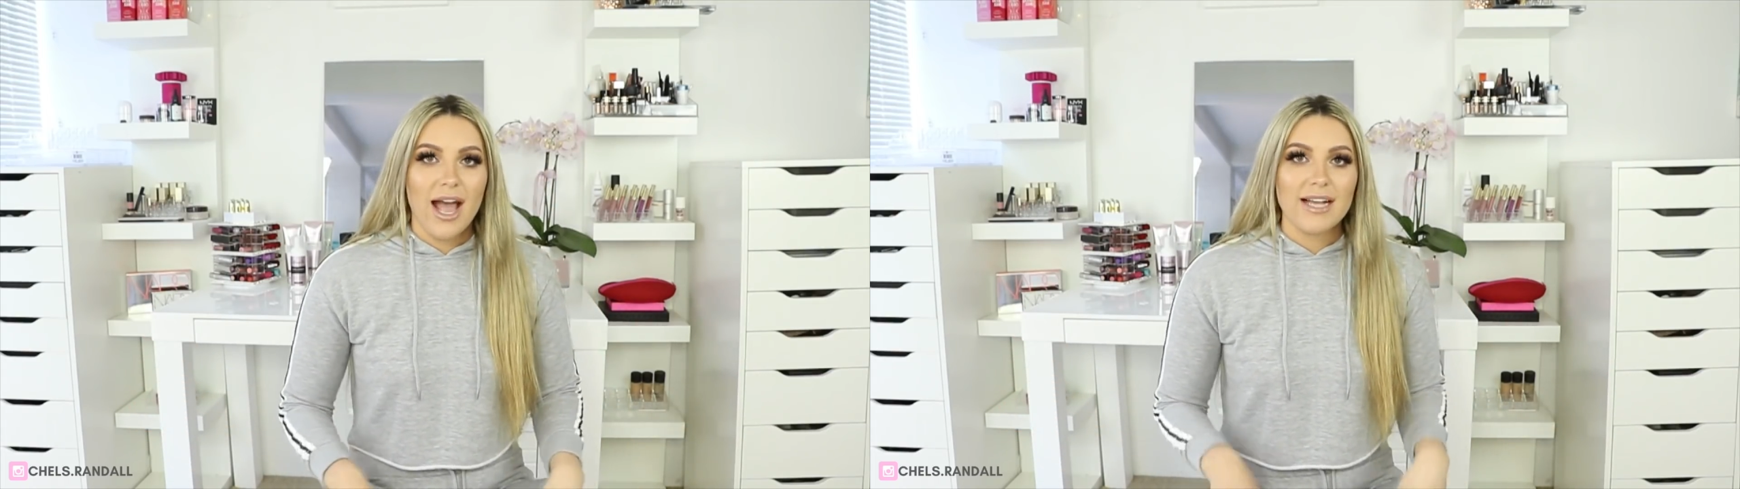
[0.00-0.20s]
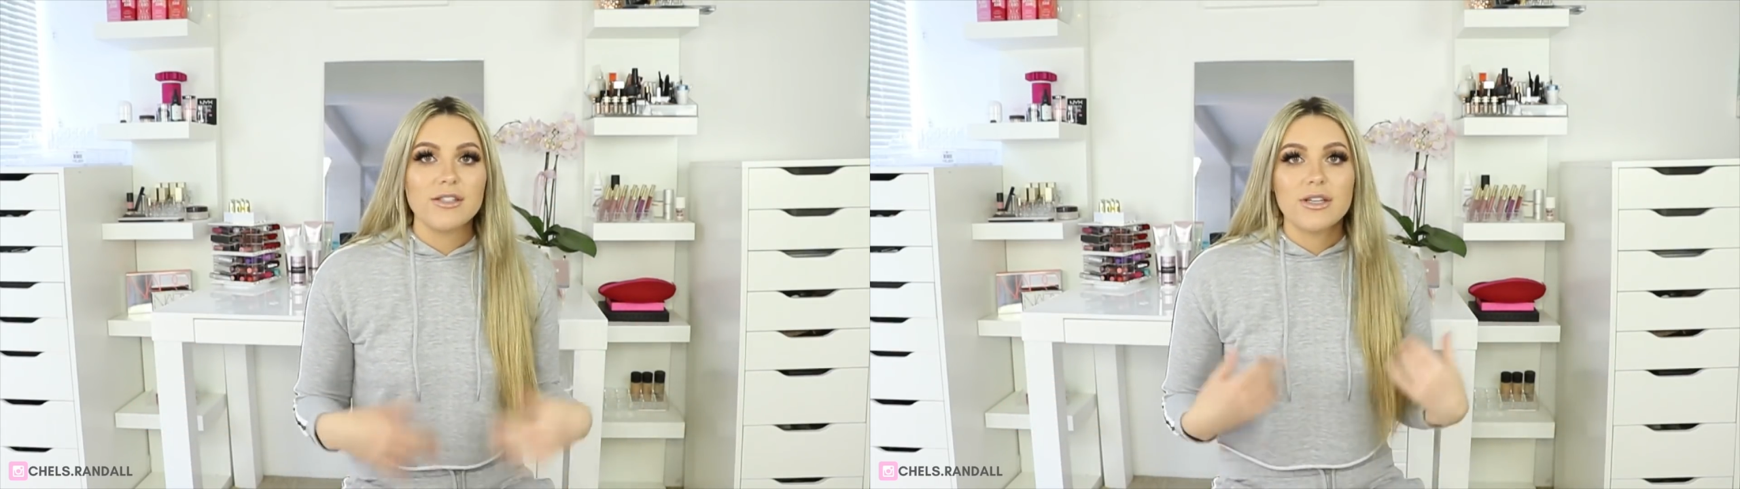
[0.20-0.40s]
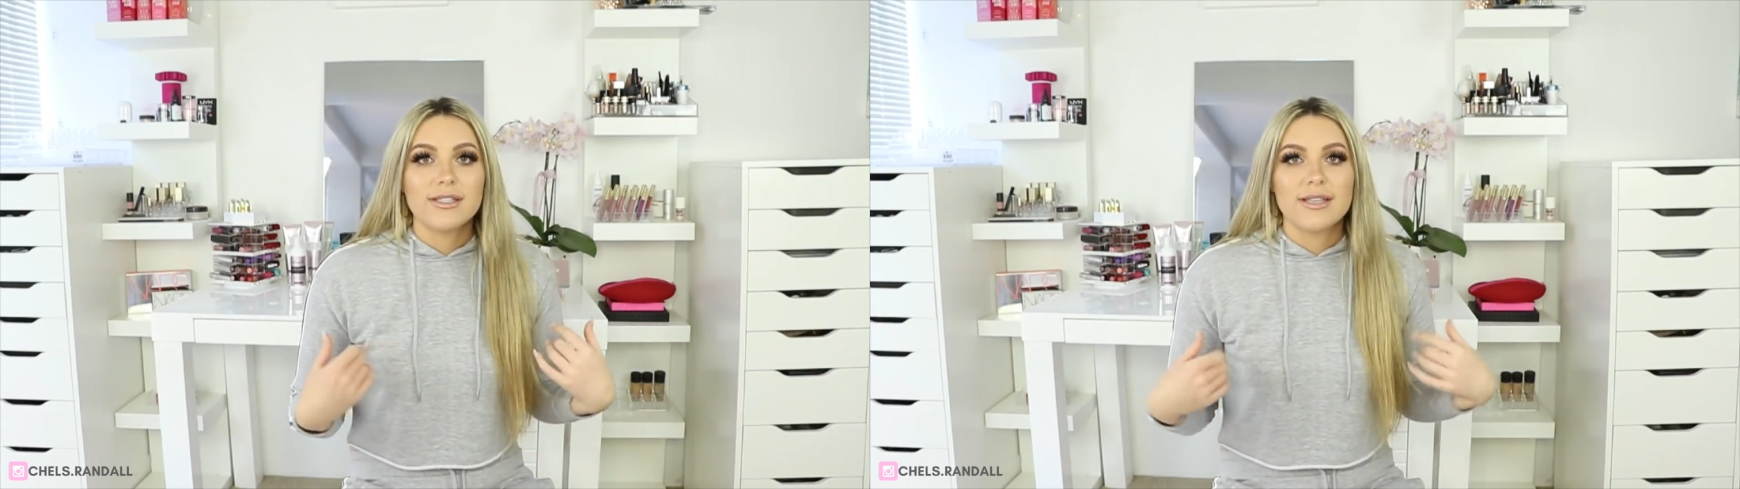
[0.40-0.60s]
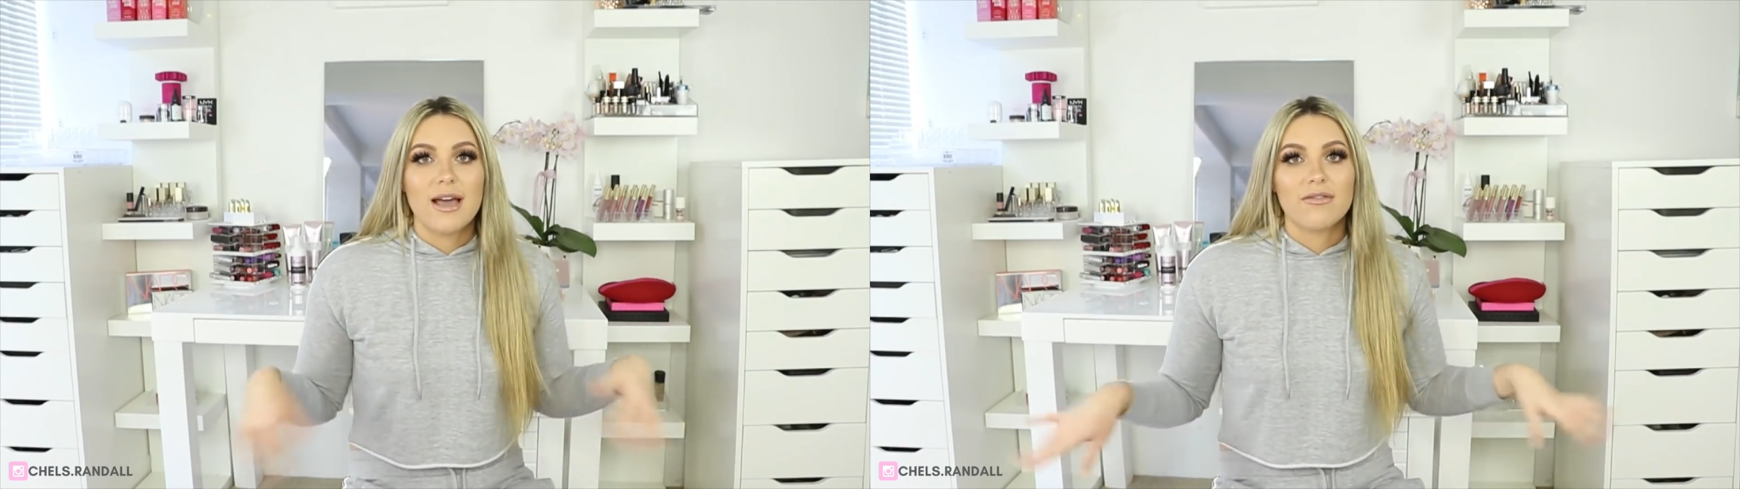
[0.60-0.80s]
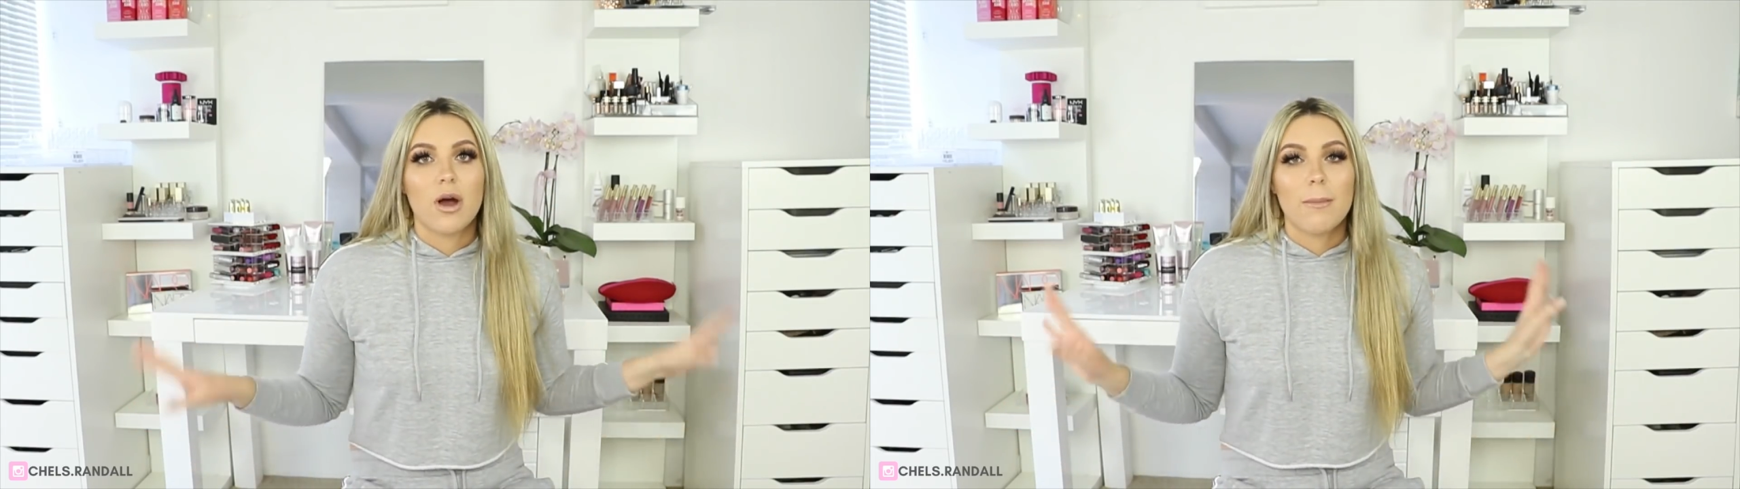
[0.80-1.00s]
As you can see,
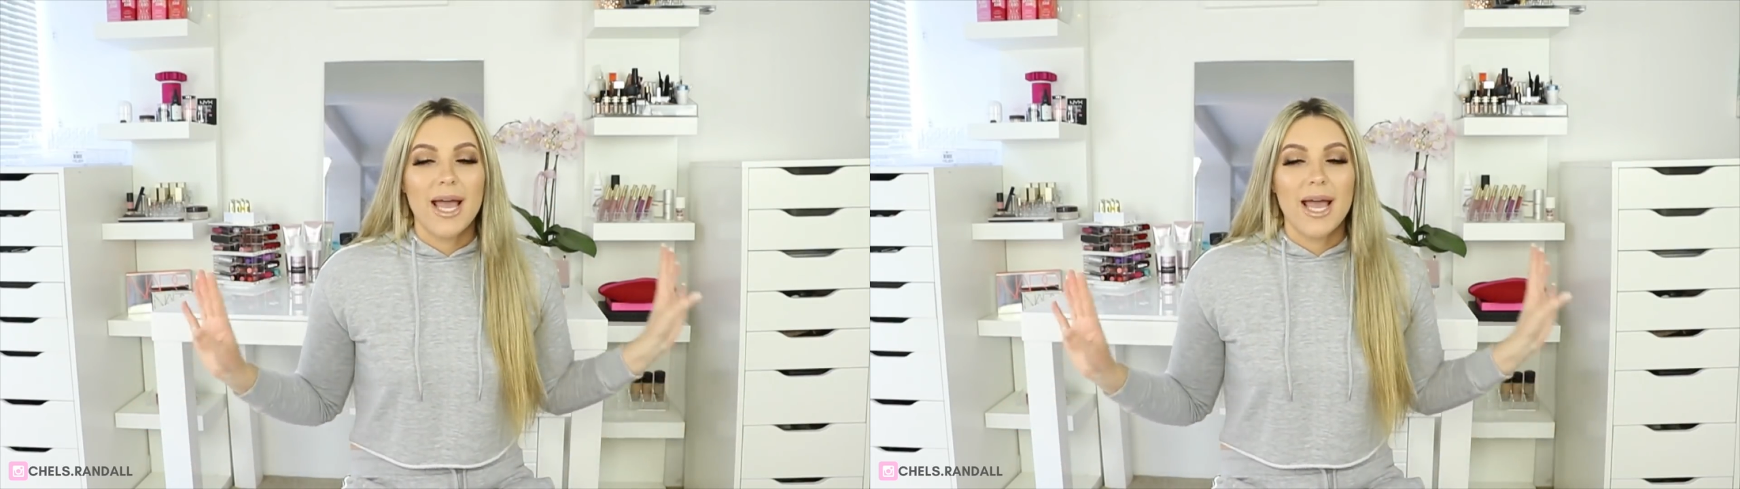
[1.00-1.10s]
I've got my